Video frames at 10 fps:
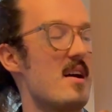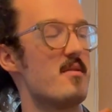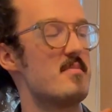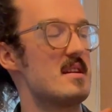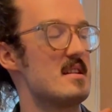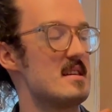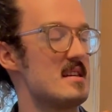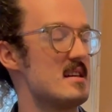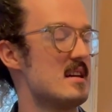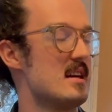would
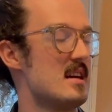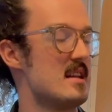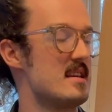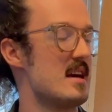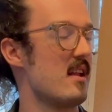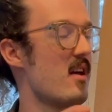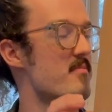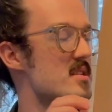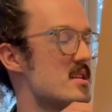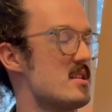be the
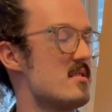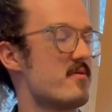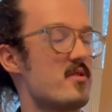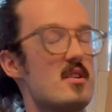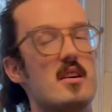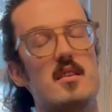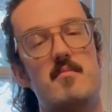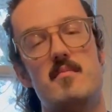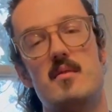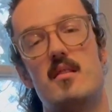LMT for
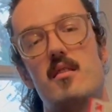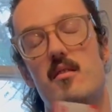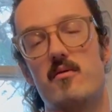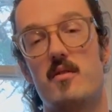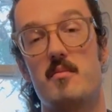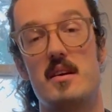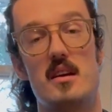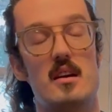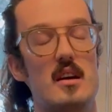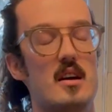him, or for
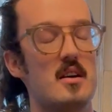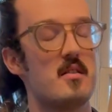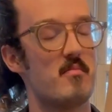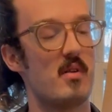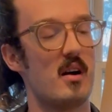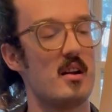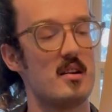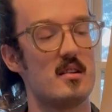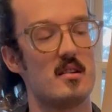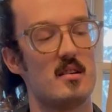me.
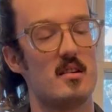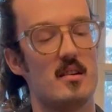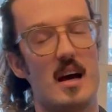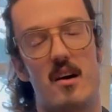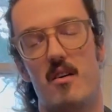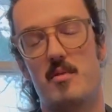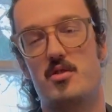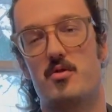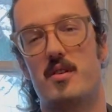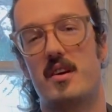But now I'll be
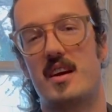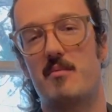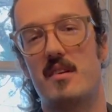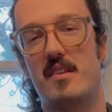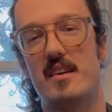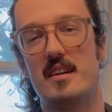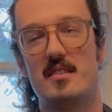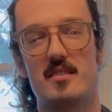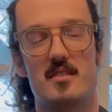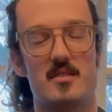joining him with this.
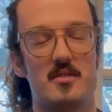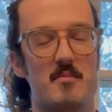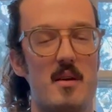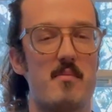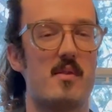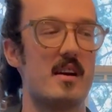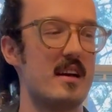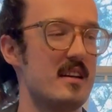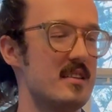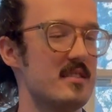So my
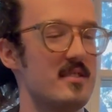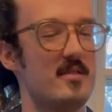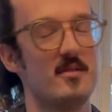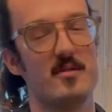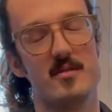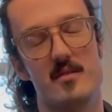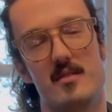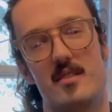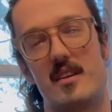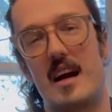plan is to,
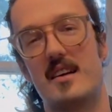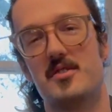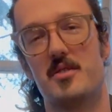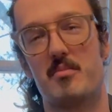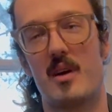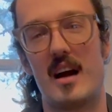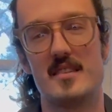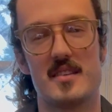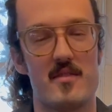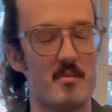kind of
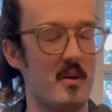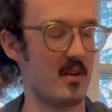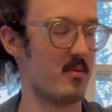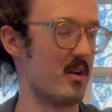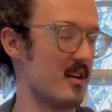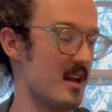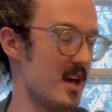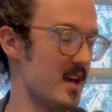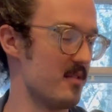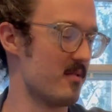surprise everybody one
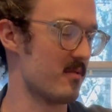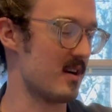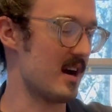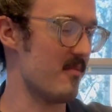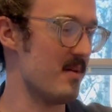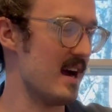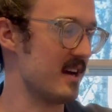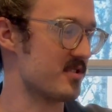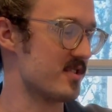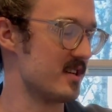day when we're out
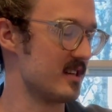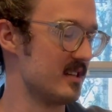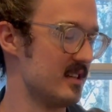bashing.